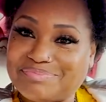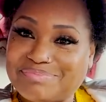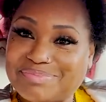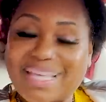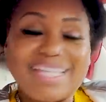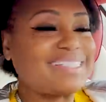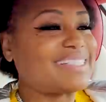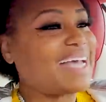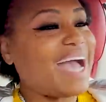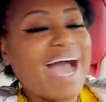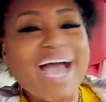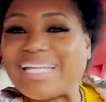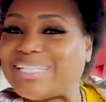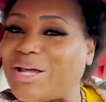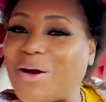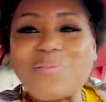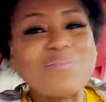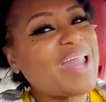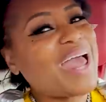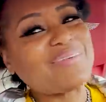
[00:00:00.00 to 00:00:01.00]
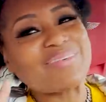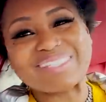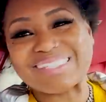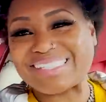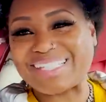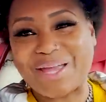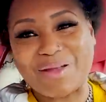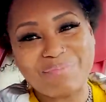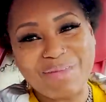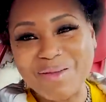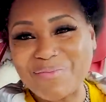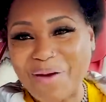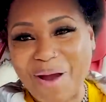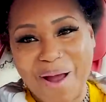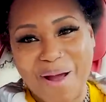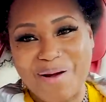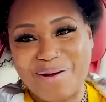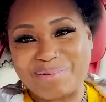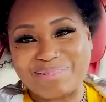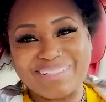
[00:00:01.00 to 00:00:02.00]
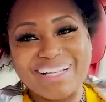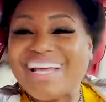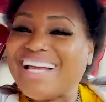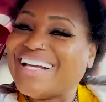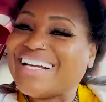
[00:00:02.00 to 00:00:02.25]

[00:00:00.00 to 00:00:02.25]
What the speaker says: Because God don't never steer me wrong.